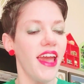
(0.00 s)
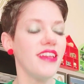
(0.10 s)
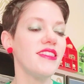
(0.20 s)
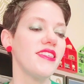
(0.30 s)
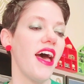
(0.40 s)
that.
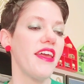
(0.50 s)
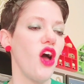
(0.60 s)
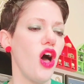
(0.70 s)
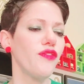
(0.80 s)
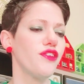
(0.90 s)
Inside,
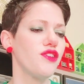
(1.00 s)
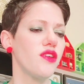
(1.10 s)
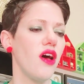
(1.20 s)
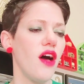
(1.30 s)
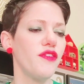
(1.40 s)

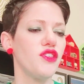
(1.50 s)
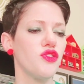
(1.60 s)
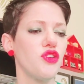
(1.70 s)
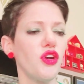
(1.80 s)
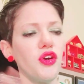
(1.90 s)

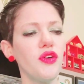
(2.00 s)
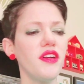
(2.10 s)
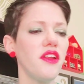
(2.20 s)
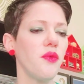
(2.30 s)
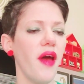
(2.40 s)
officers
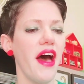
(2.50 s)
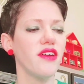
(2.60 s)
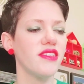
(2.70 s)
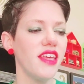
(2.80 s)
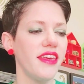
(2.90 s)
hurried
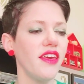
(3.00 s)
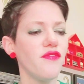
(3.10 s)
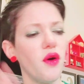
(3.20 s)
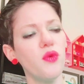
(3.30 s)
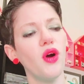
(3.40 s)
around, taking
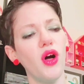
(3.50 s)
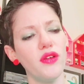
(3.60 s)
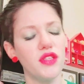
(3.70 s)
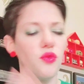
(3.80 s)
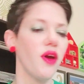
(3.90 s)
phone
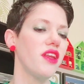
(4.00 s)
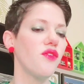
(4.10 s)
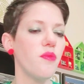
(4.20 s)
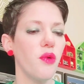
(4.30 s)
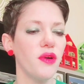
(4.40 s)
calls and writing
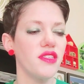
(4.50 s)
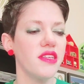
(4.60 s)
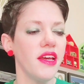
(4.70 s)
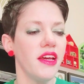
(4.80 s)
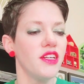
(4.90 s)
reports.
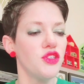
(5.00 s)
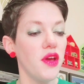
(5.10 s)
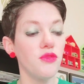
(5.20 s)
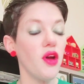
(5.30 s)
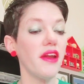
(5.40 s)

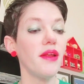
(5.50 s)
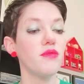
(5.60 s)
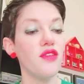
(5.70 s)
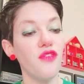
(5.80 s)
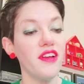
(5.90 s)
Tramp trotted up
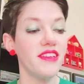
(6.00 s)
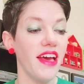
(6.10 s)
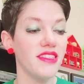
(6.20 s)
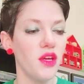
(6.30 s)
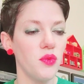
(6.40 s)
to the front
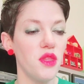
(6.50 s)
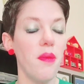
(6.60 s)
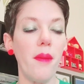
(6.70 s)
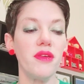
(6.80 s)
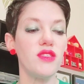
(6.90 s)
desk with the
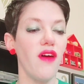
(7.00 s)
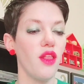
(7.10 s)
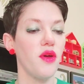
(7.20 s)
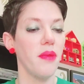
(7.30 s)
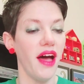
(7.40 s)
puppies
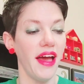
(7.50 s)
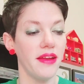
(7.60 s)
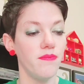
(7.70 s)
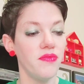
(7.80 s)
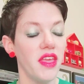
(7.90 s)
following
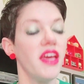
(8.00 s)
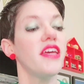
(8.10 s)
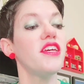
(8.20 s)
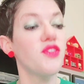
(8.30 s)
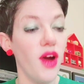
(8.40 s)
behind.
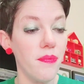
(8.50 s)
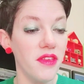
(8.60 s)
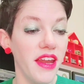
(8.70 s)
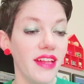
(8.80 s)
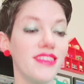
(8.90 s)
He dropped
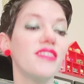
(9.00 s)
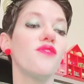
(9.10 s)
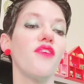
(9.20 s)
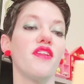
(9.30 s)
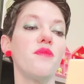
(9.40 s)
the necklace
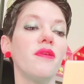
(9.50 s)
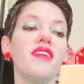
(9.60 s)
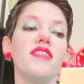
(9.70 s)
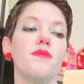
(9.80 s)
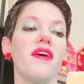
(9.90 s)
in front of the
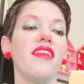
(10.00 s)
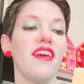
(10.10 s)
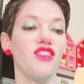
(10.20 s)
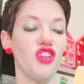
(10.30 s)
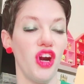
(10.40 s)
policeman
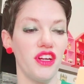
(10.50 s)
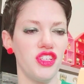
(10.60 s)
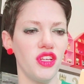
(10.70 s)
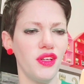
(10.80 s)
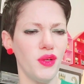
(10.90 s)
and
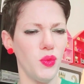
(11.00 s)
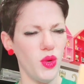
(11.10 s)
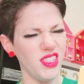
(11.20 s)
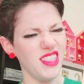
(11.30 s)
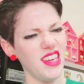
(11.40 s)
charged.
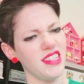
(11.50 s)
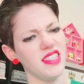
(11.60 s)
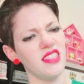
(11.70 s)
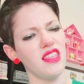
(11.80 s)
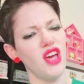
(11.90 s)
What's
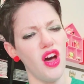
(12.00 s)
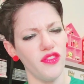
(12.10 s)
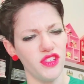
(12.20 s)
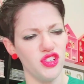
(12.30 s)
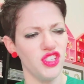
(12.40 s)
this? the
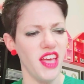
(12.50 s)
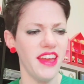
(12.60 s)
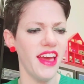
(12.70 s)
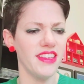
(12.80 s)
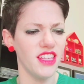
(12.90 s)
officer
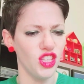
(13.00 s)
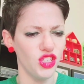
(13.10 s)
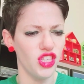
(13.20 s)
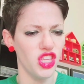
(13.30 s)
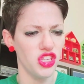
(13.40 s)
said as he
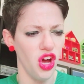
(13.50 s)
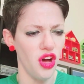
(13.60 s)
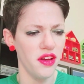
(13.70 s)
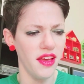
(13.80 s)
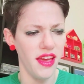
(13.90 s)
looked at the
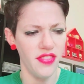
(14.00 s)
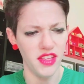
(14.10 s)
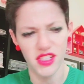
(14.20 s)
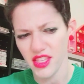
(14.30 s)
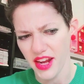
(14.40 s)
dog and
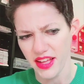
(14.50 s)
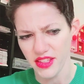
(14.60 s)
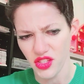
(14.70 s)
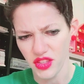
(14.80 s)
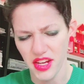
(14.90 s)
then to the
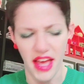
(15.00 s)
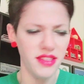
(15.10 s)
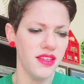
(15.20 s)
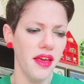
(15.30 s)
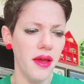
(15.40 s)
necklace on the
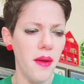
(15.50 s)
desk.